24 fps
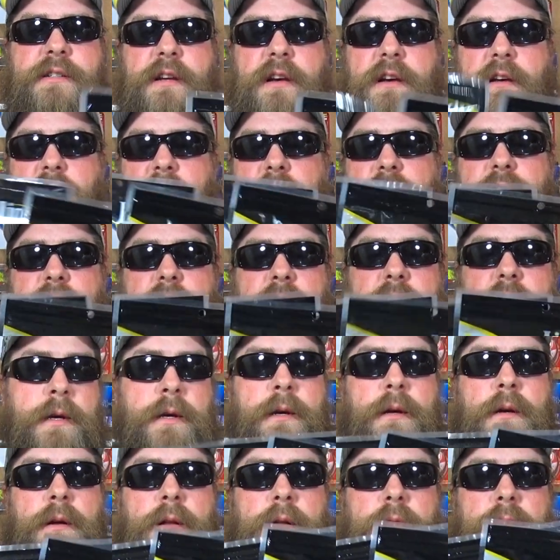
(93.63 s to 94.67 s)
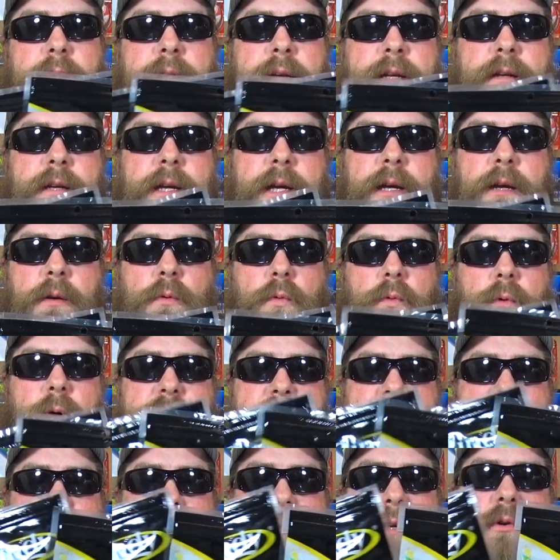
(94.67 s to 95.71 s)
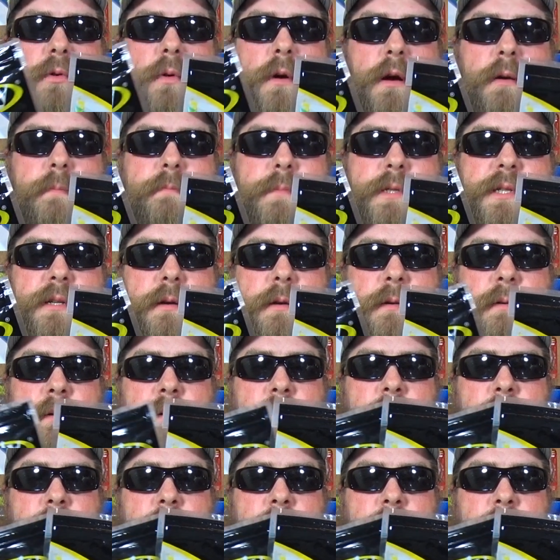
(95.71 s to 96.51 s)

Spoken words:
of Lindy What's It grubs.